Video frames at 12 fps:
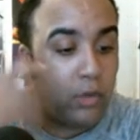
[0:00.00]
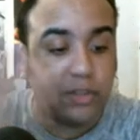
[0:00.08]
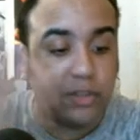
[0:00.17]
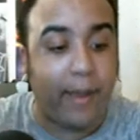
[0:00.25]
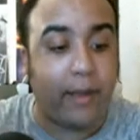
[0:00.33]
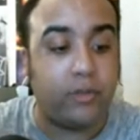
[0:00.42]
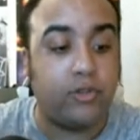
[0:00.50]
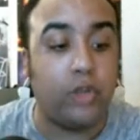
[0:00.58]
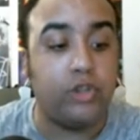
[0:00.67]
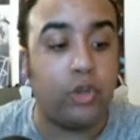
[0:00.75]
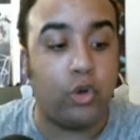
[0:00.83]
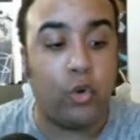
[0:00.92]
This match was
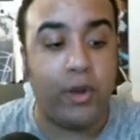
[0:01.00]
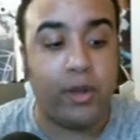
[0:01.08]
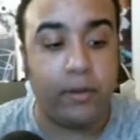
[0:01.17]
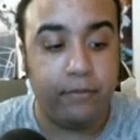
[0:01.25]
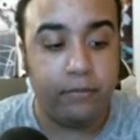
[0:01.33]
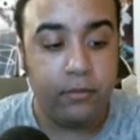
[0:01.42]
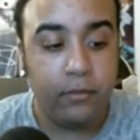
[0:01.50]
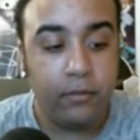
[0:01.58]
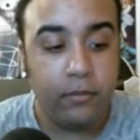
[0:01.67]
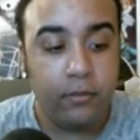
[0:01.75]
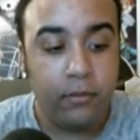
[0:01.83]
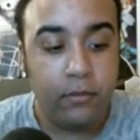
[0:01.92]
also quick.
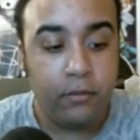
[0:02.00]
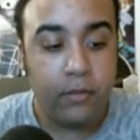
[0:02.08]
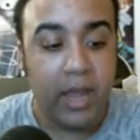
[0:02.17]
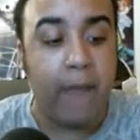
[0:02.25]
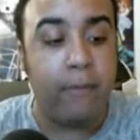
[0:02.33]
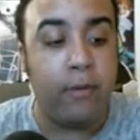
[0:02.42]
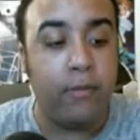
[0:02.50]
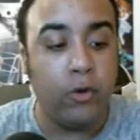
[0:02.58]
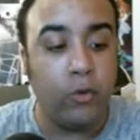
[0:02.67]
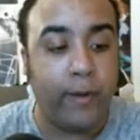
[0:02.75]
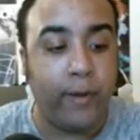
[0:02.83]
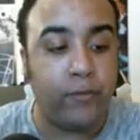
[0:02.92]
Ember
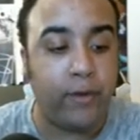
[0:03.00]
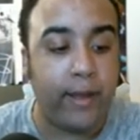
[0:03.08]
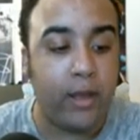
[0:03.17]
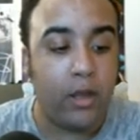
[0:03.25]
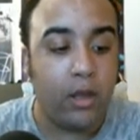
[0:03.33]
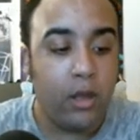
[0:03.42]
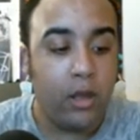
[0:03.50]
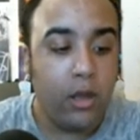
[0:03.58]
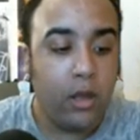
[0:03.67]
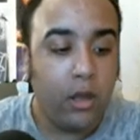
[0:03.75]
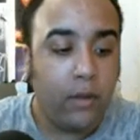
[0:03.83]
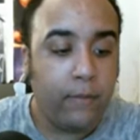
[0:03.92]
Moon wins with a
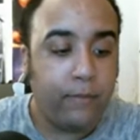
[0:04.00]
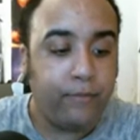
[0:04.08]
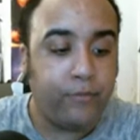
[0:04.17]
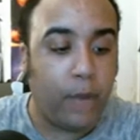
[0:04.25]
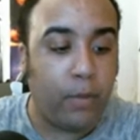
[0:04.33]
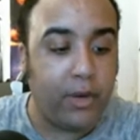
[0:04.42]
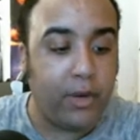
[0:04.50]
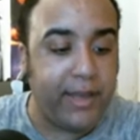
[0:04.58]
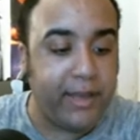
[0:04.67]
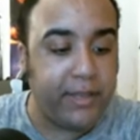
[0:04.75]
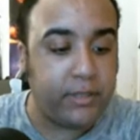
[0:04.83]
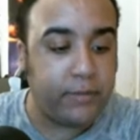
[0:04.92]
double
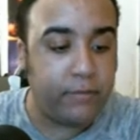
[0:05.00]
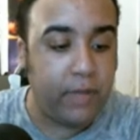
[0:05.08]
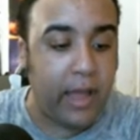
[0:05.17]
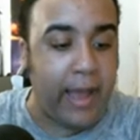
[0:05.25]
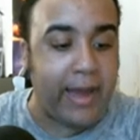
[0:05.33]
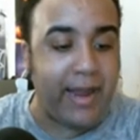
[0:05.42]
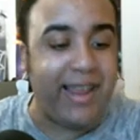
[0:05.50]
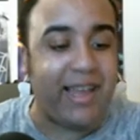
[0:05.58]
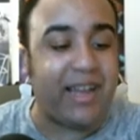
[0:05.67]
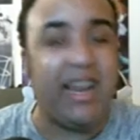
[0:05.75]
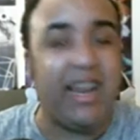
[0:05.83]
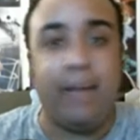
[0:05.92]
knees and an
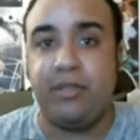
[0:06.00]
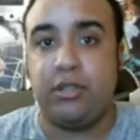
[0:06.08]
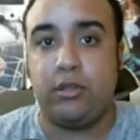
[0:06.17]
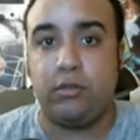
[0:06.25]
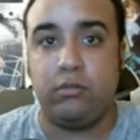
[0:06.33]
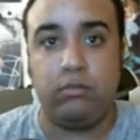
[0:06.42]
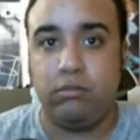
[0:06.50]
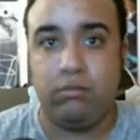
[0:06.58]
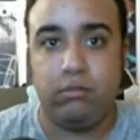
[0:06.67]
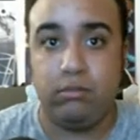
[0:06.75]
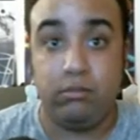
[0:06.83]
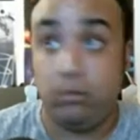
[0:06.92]
eclipse.
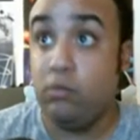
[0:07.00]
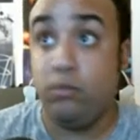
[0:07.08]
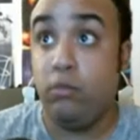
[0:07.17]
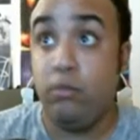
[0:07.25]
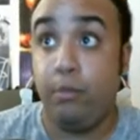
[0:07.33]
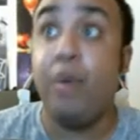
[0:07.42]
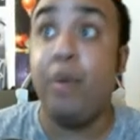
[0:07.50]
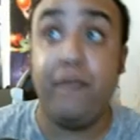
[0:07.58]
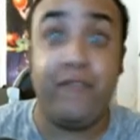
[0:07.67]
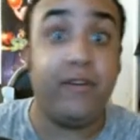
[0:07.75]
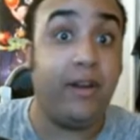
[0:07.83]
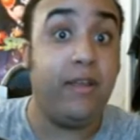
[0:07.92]

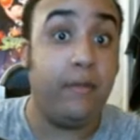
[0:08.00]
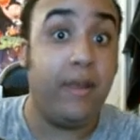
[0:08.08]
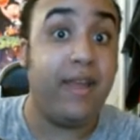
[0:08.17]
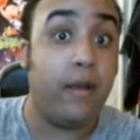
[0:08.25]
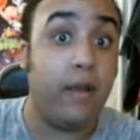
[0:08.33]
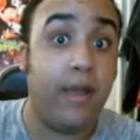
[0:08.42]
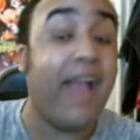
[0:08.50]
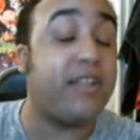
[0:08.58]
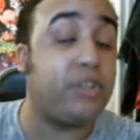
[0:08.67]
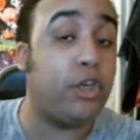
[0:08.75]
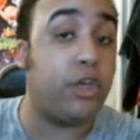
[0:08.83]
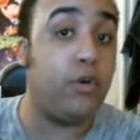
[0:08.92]
Perfectly
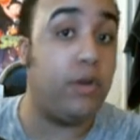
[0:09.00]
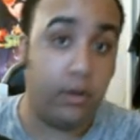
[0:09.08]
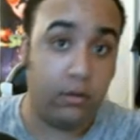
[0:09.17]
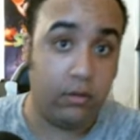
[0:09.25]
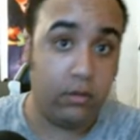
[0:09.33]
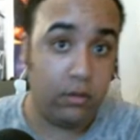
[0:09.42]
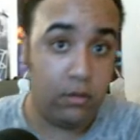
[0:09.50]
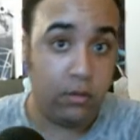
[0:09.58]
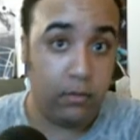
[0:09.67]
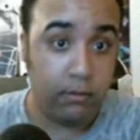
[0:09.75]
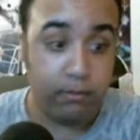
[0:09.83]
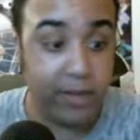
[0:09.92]
executed,
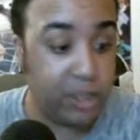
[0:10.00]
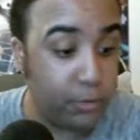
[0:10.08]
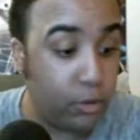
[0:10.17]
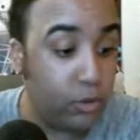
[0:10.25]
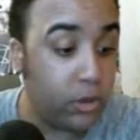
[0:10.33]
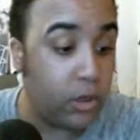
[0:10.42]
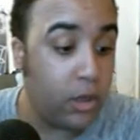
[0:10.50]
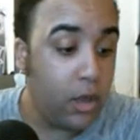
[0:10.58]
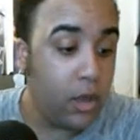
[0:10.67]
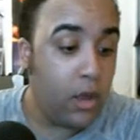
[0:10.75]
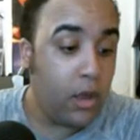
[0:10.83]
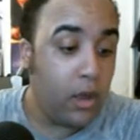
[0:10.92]
Miss Moon.
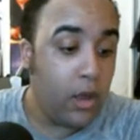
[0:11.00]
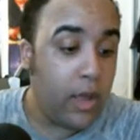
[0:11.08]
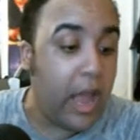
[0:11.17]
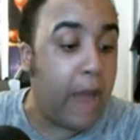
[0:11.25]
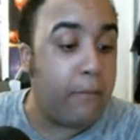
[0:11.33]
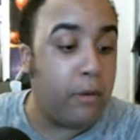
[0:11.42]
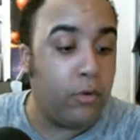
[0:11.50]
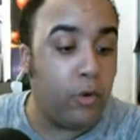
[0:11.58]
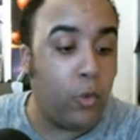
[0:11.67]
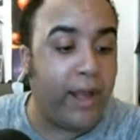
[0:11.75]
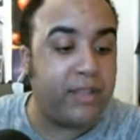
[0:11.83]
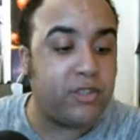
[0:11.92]
Ember Moon
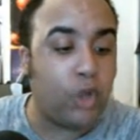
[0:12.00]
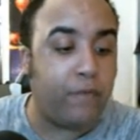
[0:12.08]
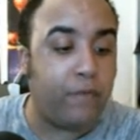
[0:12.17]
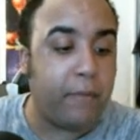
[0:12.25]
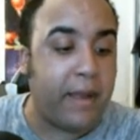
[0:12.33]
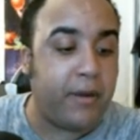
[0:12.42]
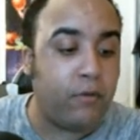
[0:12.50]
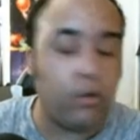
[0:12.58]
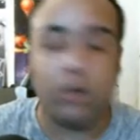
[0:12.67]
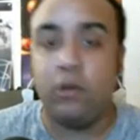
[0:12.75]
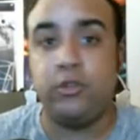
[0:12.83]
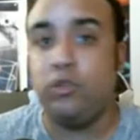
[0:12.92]
wins over Mandy
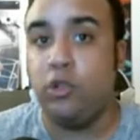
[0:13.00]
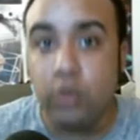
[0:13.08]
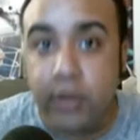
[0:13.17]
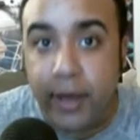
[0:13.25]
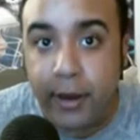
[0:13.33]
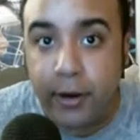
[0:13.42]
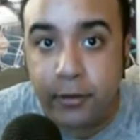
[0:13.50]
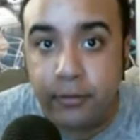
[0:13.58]
Rose. Do you care?